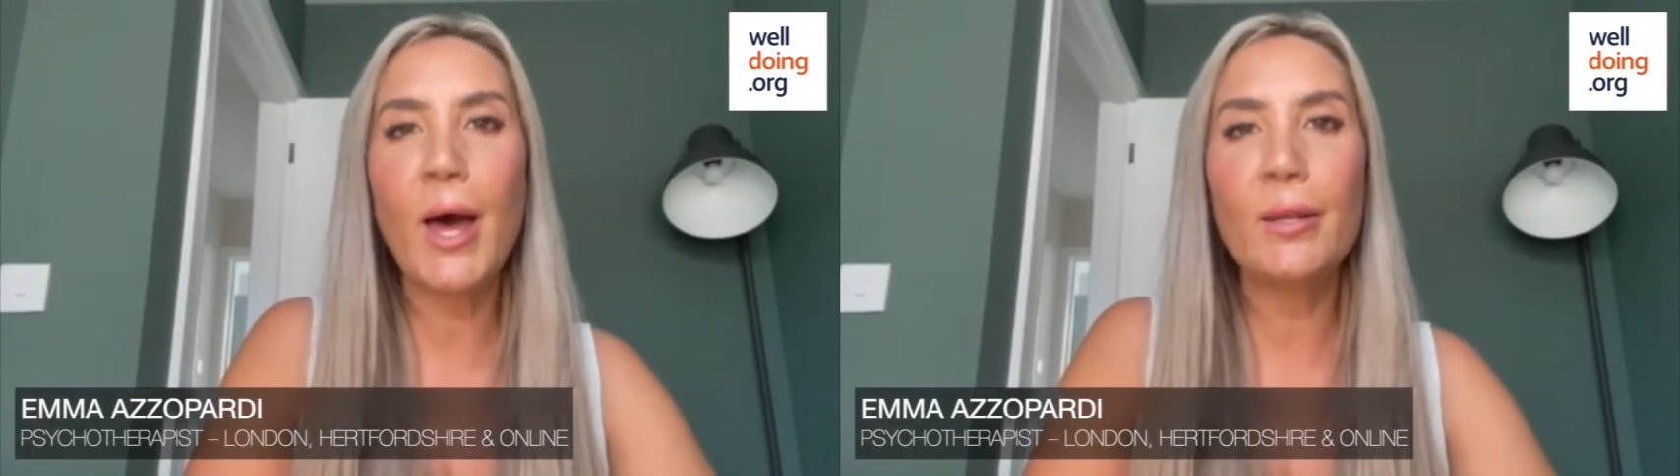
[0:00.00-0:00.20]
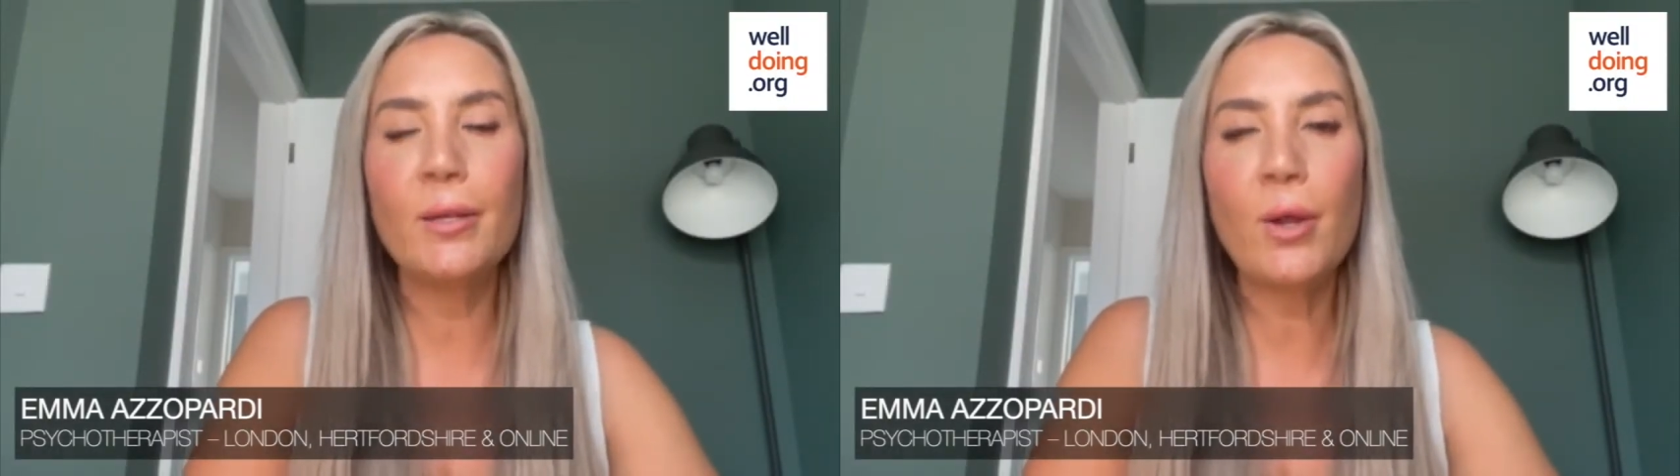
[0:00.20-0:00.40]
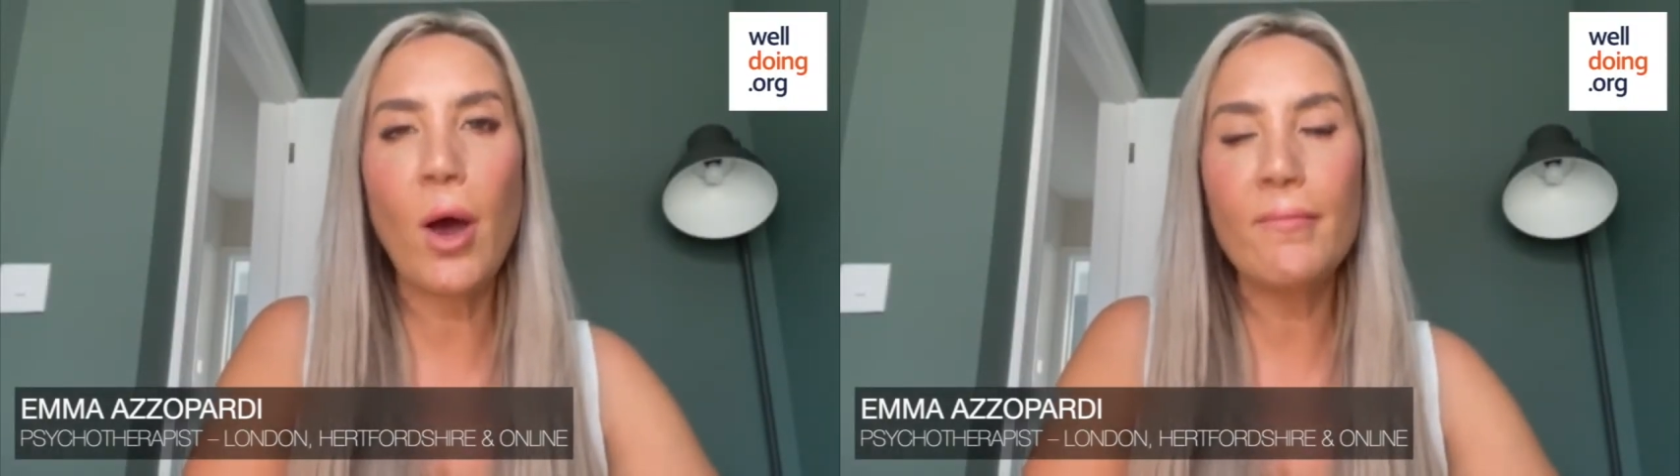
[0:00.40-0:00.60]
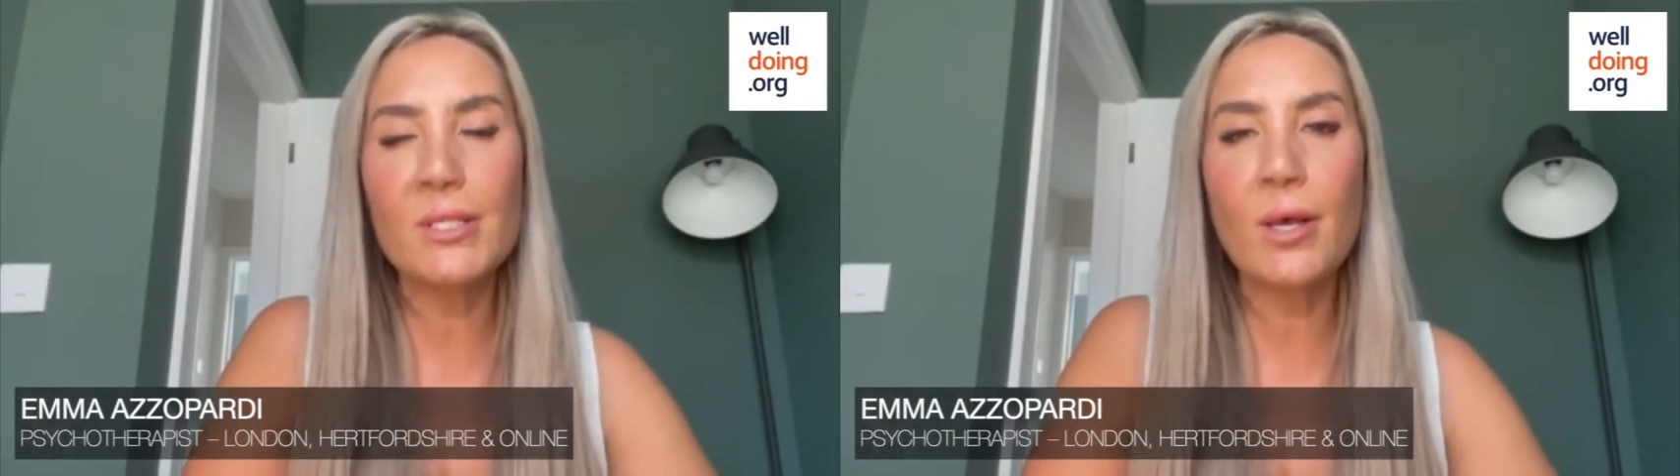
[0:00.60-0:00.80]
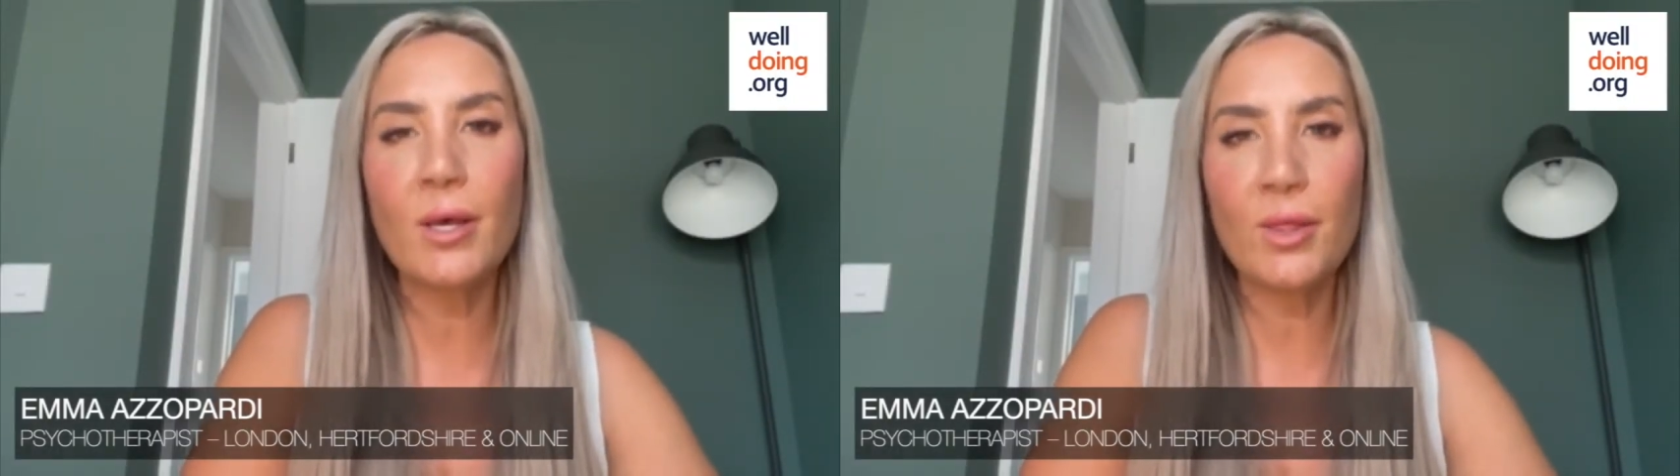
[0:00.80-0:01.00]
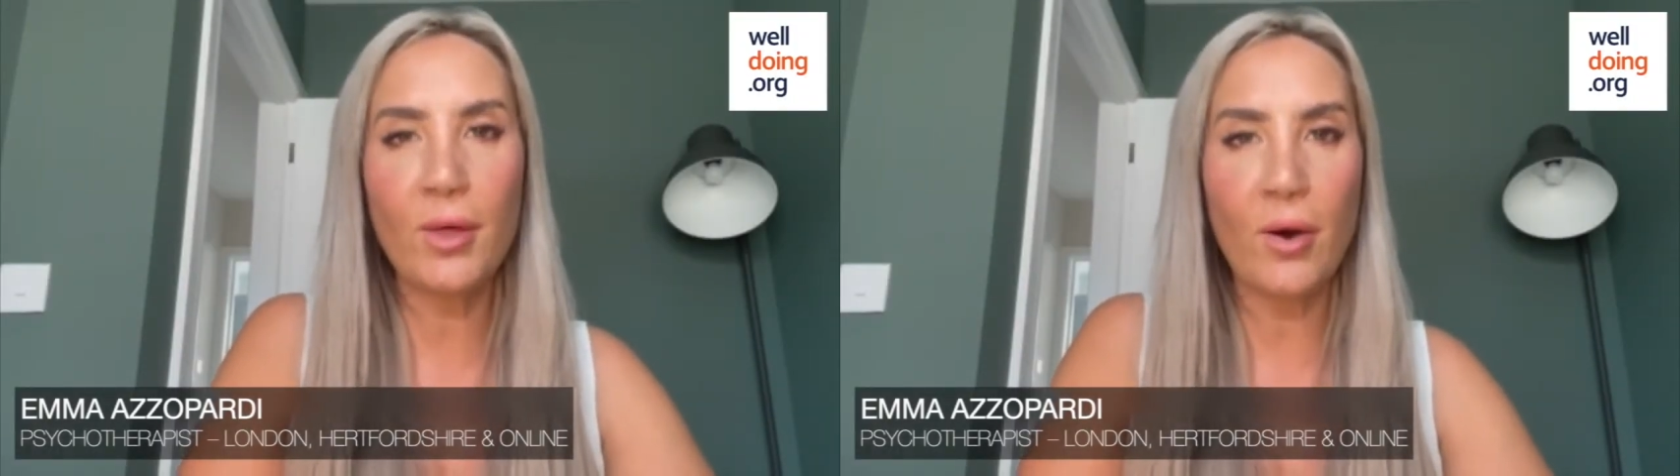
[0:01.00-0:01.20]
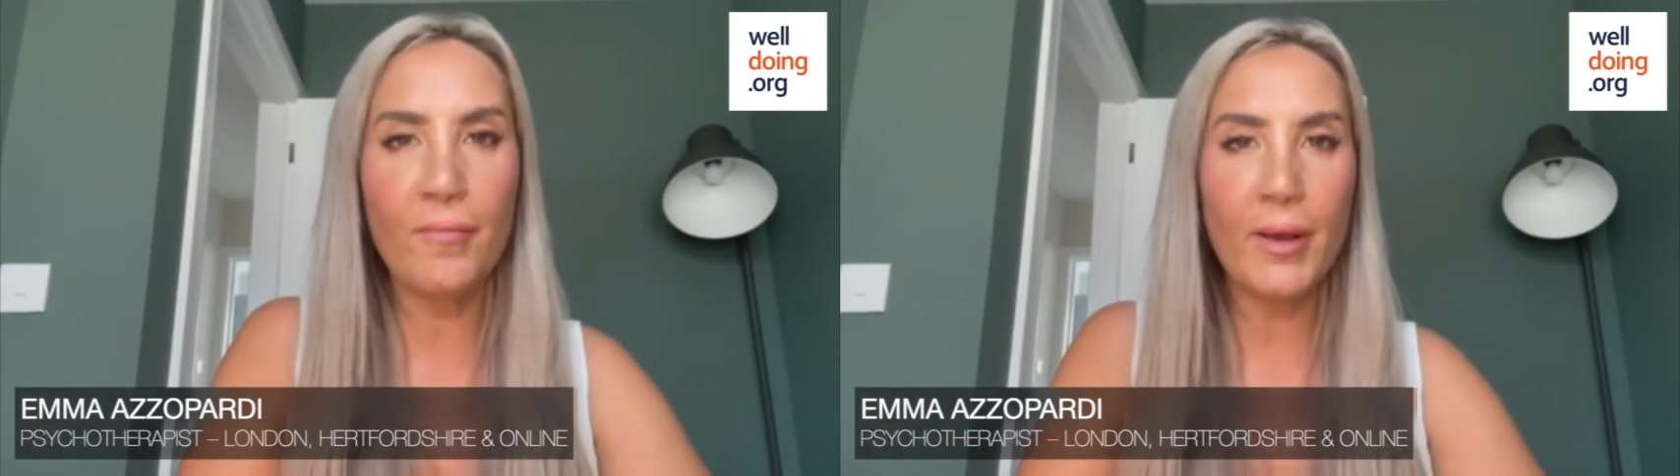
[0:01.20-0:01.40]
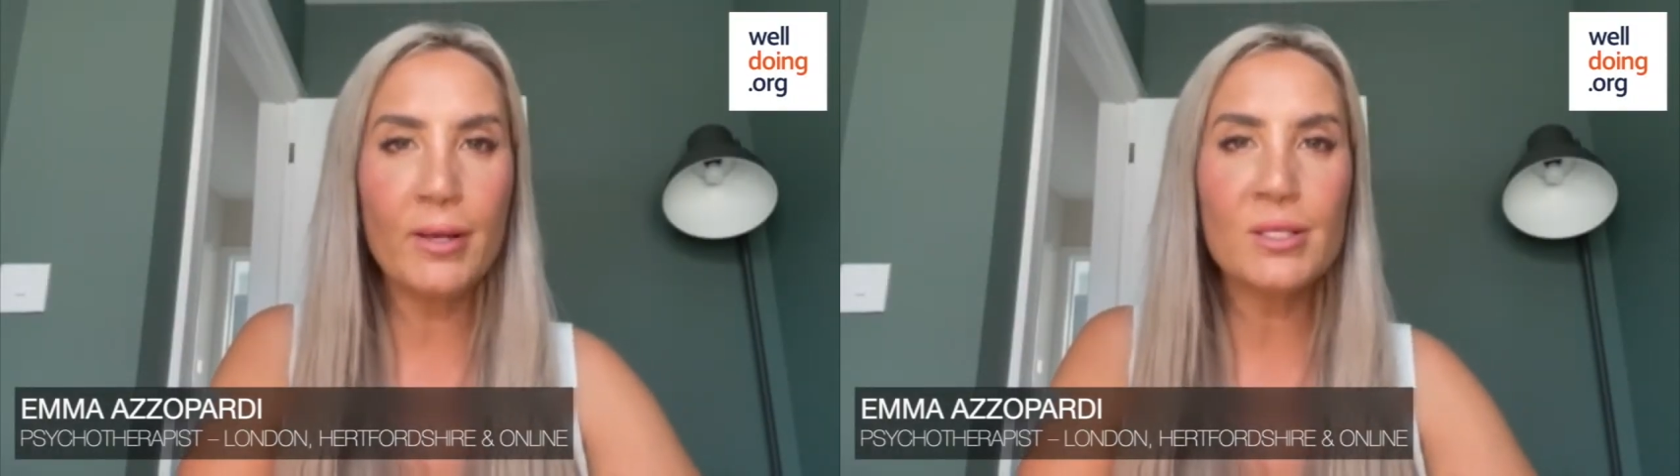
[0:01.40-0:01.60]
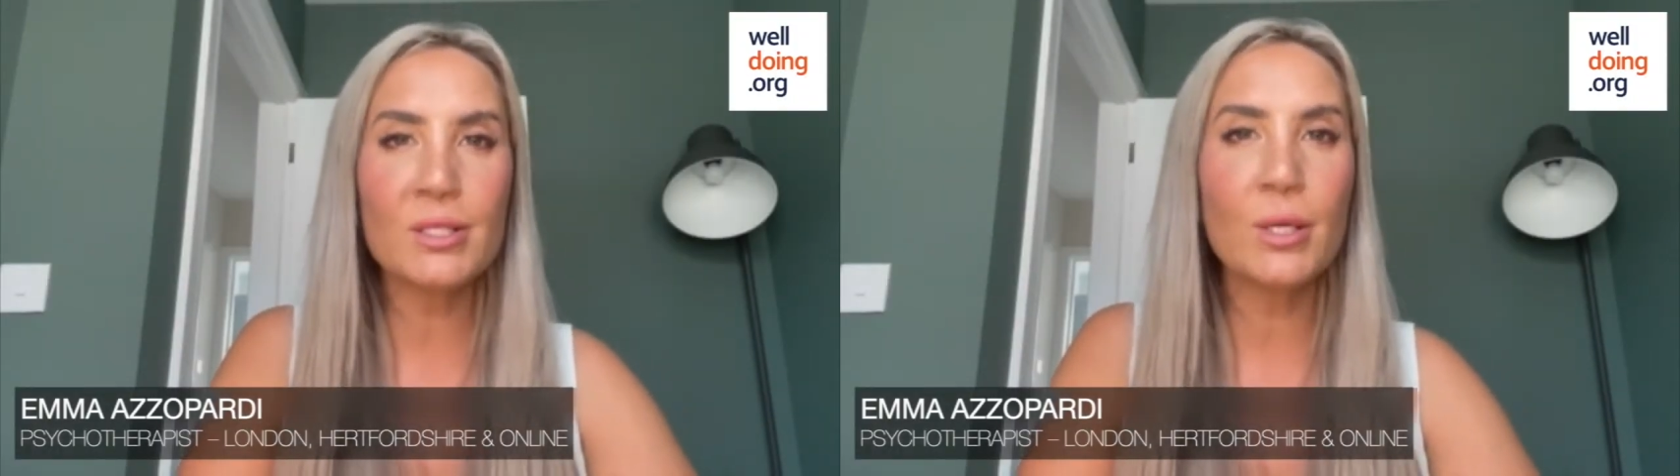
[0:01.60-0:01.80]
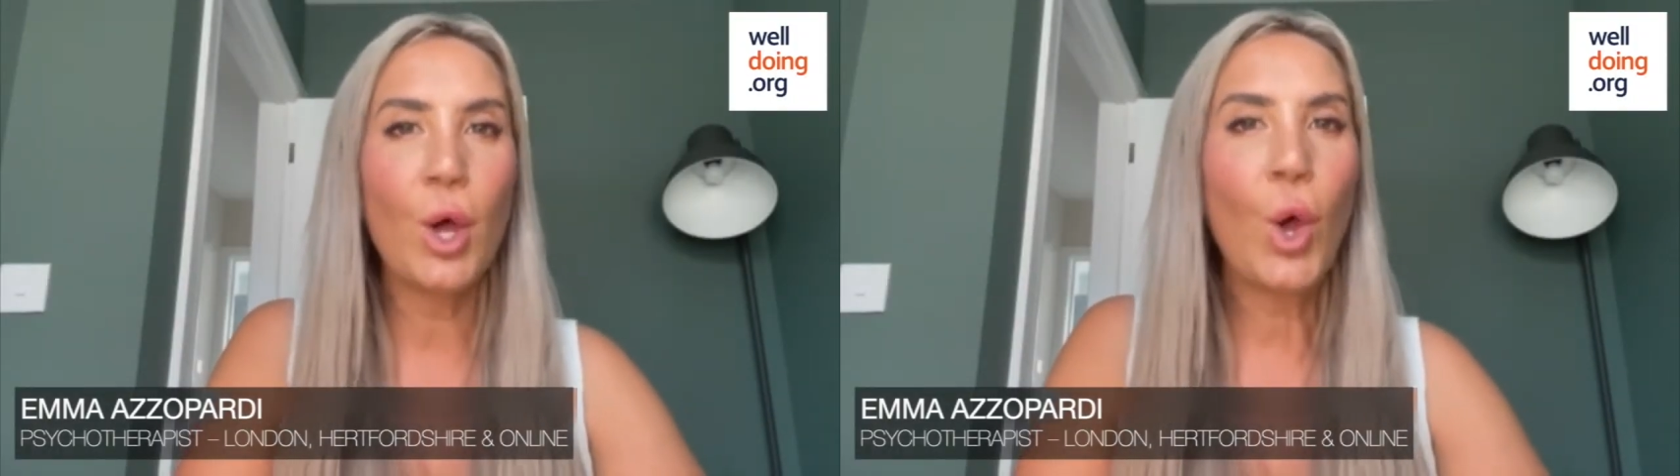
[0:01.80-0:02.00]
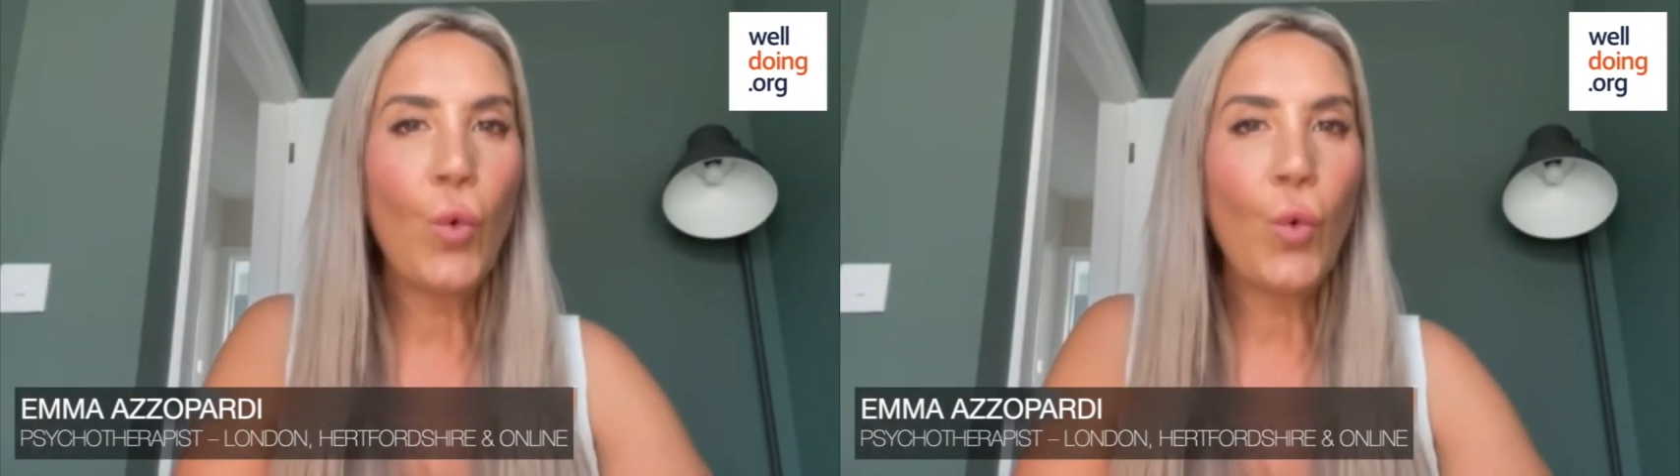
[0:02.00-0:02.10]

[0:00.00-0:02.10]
and I'm a psychotherapist